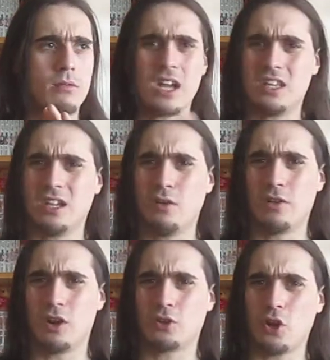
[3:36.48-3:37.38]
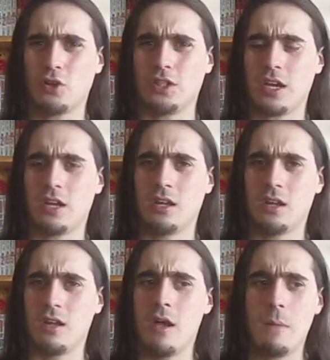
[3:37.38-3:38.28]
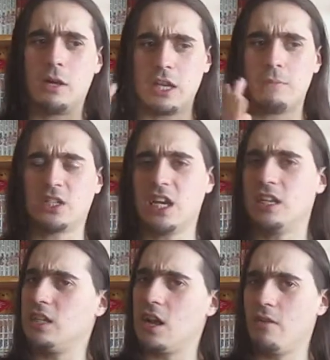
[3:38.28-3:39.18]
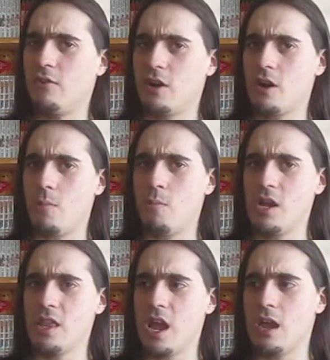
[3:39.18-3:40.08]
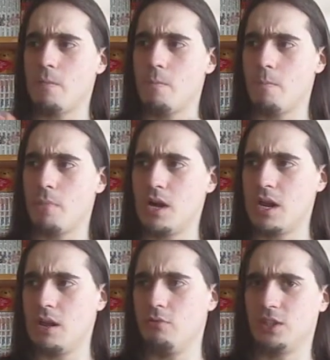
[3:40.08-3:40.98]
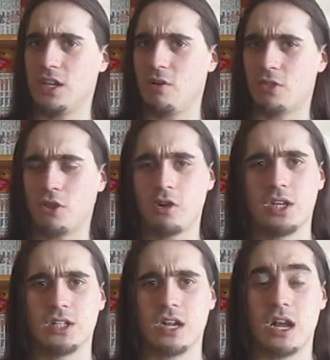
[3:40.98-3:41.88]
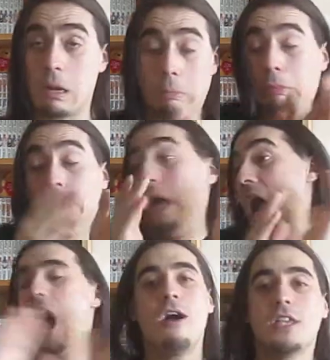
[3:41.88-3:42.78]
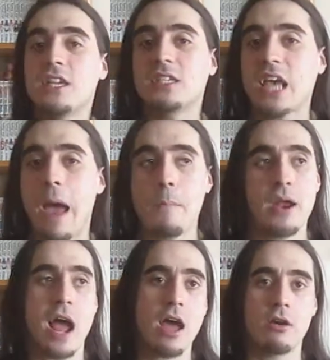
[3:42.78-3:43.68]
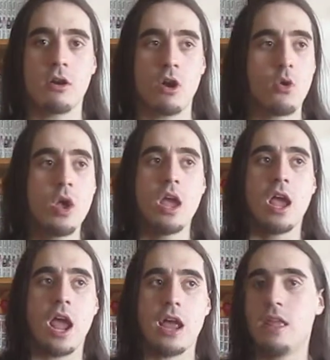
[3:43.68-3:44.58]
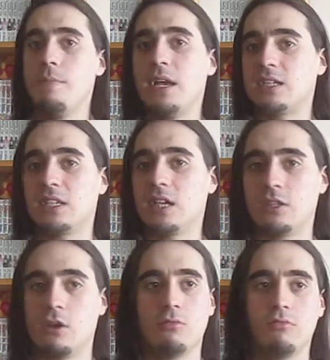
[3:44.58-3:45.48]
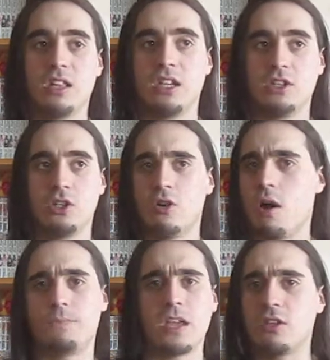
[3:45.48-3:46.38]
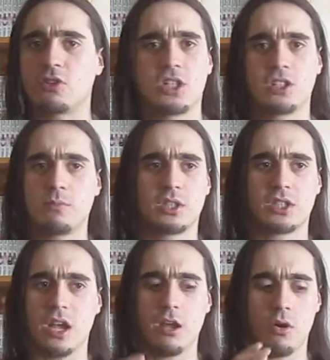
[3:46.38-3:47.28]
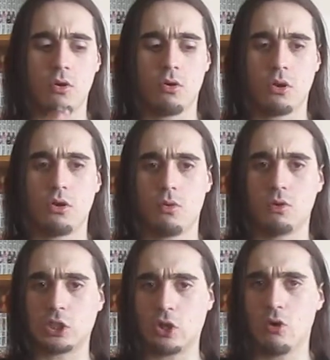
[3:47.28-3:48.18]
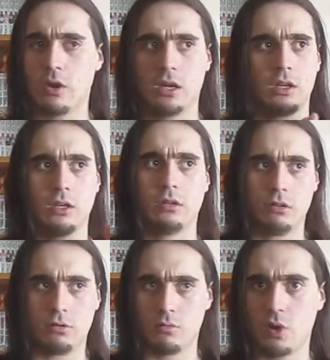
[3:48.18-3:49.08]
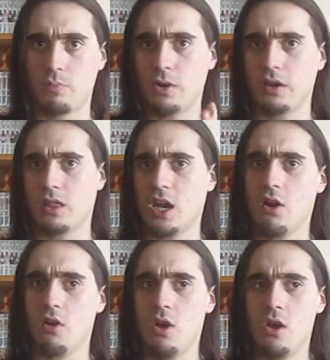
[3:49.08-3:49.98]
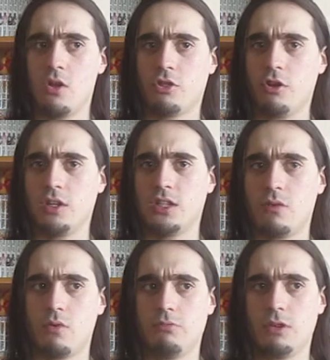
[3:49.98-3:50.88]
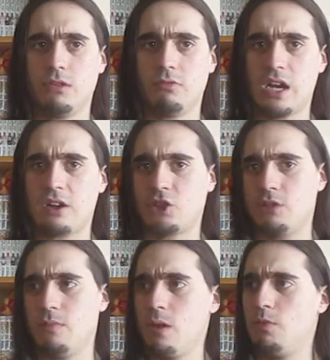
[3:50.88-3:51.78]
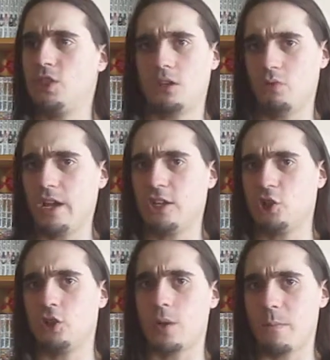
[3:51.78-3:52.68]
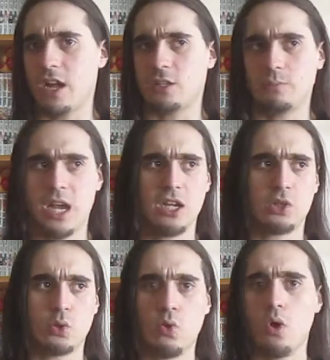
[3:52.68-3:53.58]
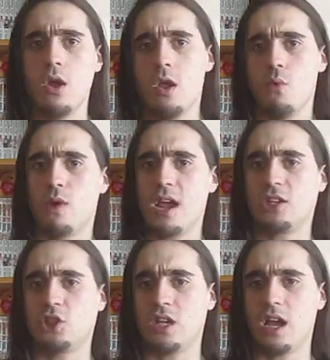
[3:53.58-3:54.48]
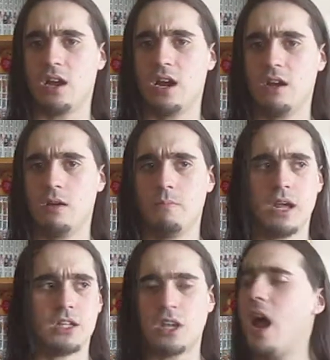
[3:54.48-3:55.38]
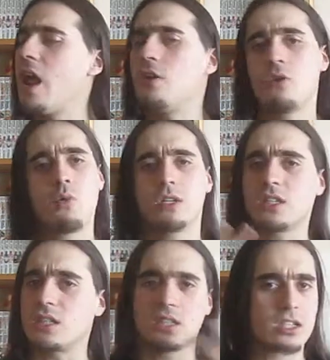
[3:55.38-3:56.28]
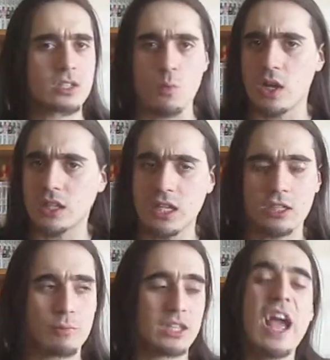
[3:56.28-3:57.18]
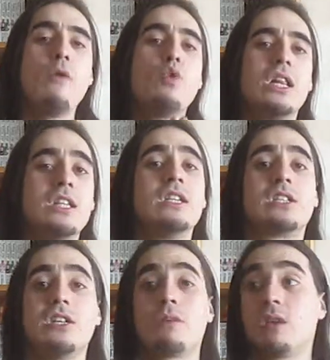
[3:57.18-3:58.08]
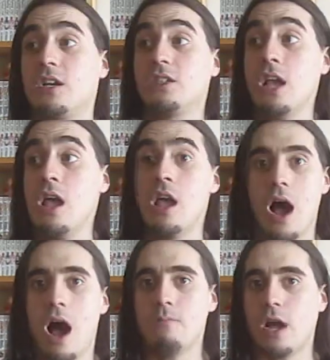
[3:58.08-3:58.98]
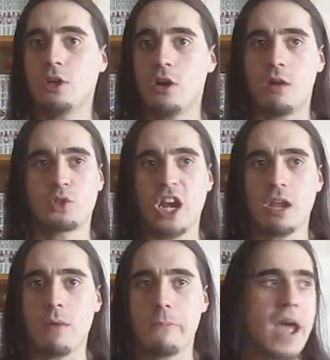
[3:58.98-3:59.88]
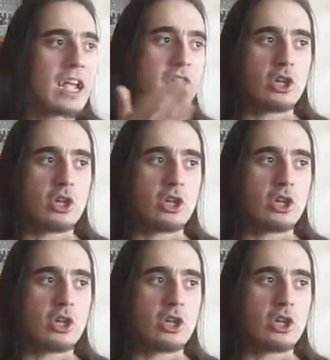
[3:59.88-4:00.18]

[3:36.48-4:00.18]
got delivered on Thursday. But they said they delivered it on Monday, but it was there on Thursday. How did this happen? I don't know. And they basically don't really, update their system to say, "Oh, we're sorry, we put it there Thursday. We actually made a mistake. We actually took it back to base, or we actually had it in base." I don't know what's the system with this, but that really does suck, because I'm checking my package,